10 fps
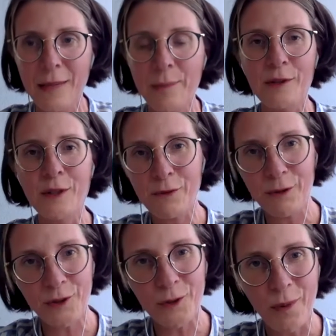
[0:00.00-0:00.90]
But the
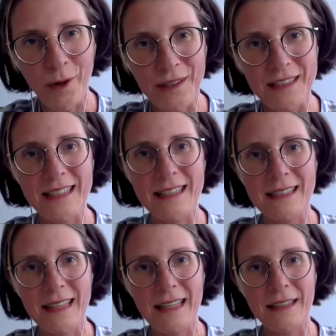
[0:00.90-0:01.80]
crucial point is
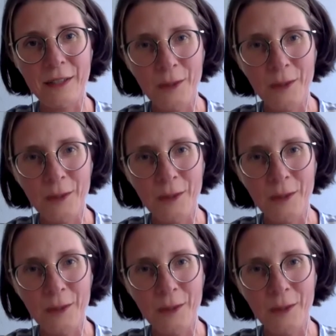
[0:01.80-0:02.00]
that the